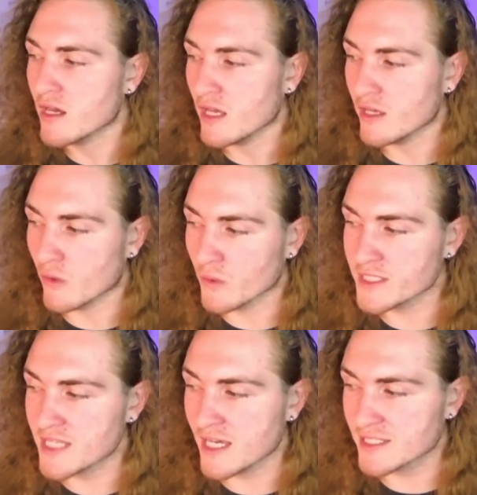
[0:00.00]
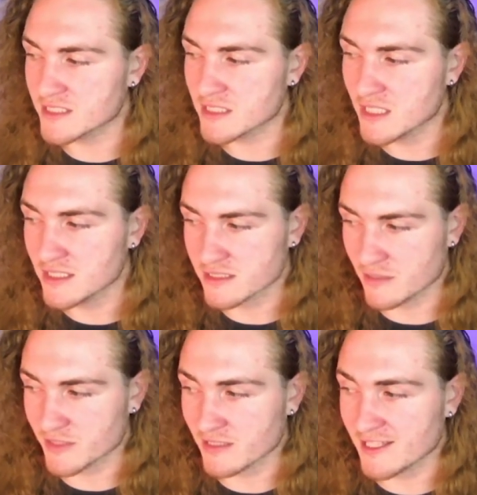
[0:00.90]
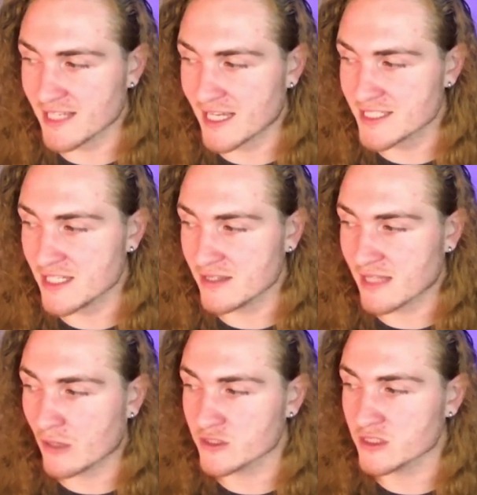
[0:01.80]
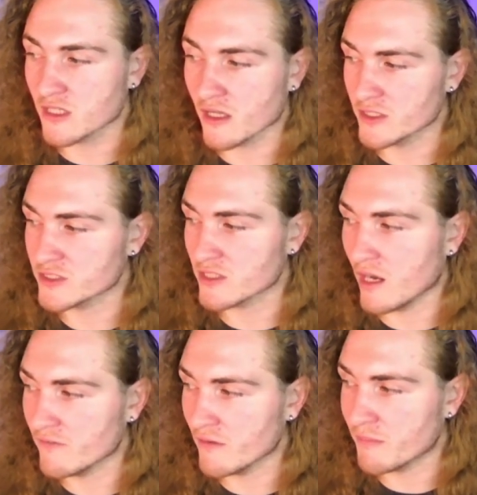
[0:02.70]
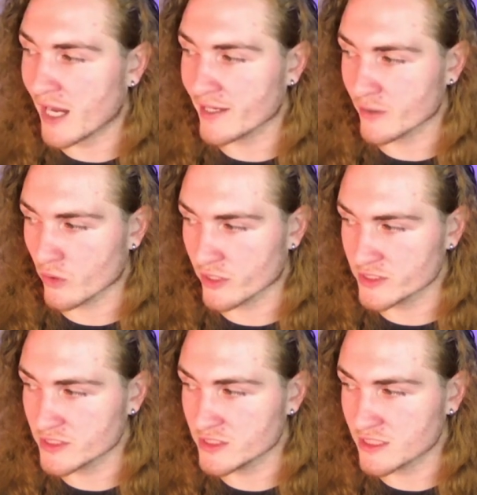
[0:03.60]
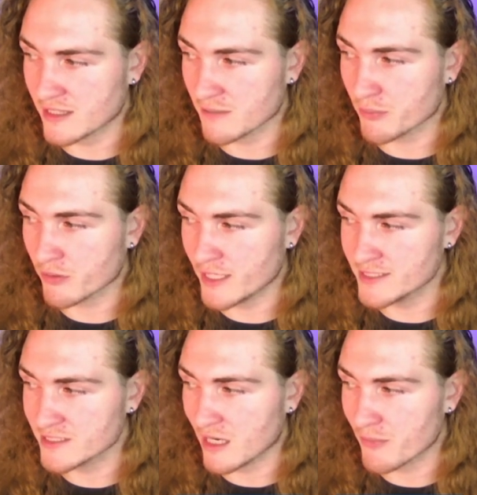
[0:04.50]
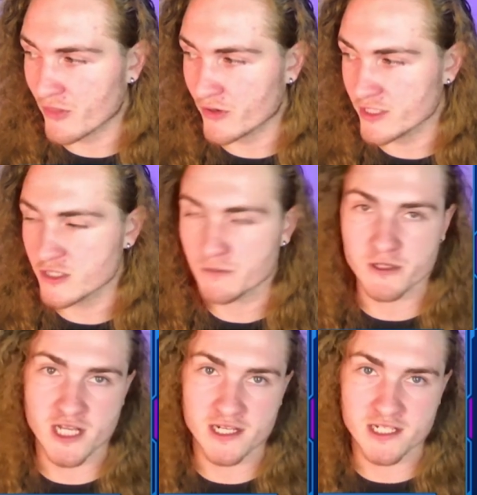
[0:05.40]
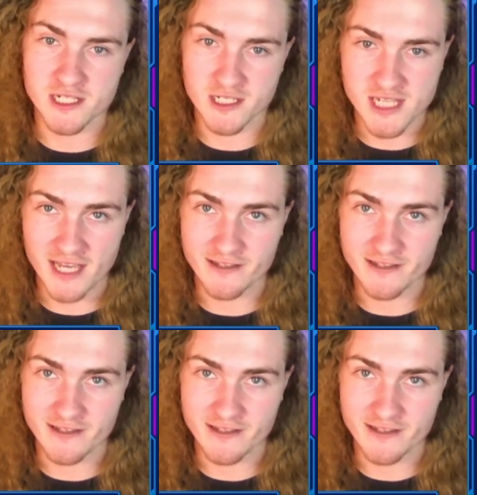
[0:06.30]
it only takes something like nineteen thousand dollars of buying orders to send the price up thirty-two percent in a day.